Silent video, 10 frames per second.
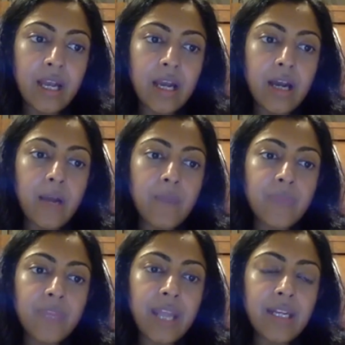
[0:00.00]

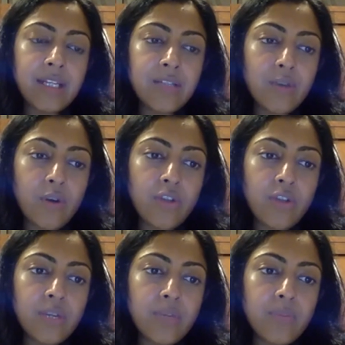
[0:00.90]
And it's
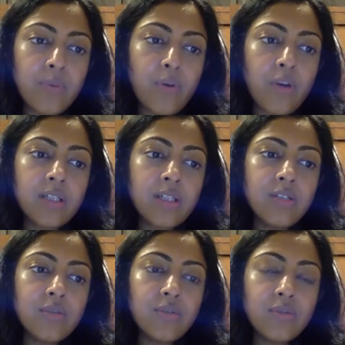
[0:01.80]
also important
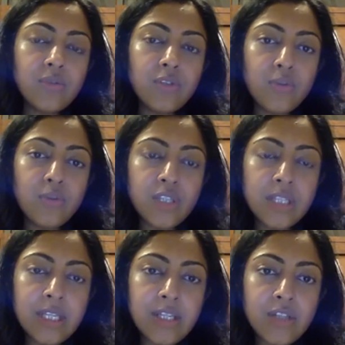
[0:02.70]
to
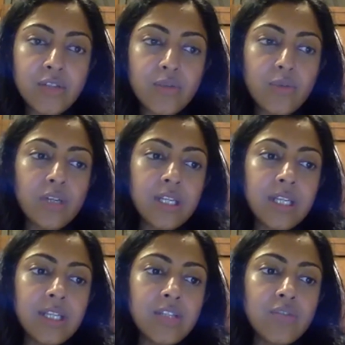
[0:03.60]
use these
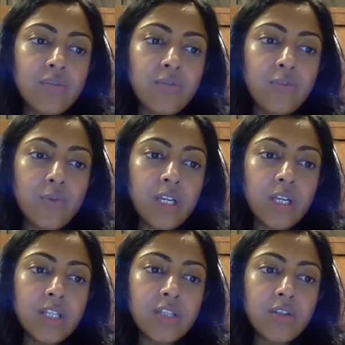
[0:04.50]
stories to
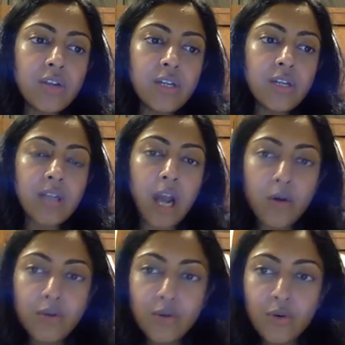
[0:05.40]
focus on
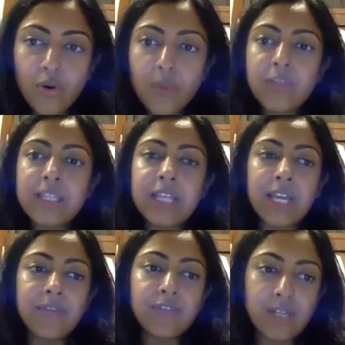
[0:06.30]
how to cope with
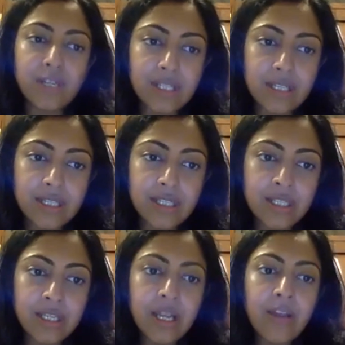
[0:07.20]
life
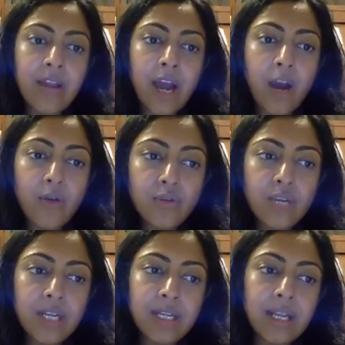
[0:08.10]
stresses, how
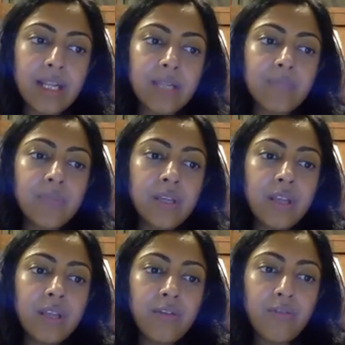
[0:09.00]
to get help,
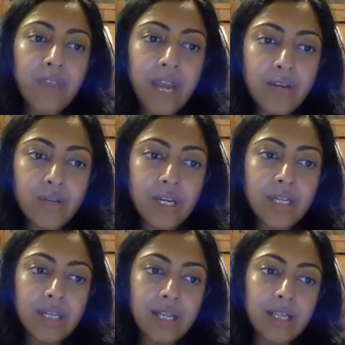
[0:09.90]
where to
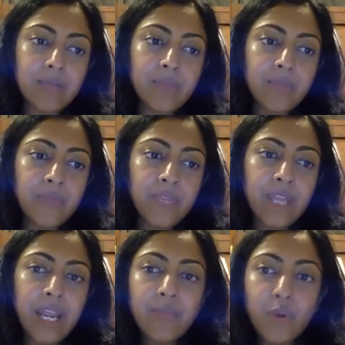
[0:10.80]
get help,
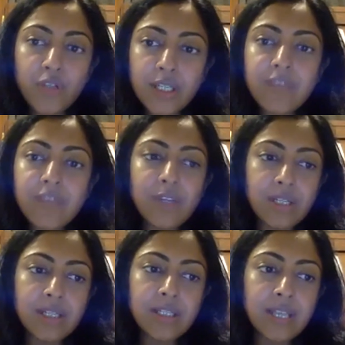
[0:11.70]
and positive
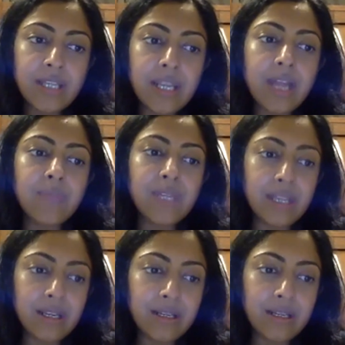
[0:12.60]
measures that can be
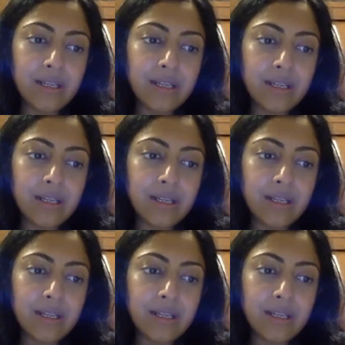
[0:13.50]
taken.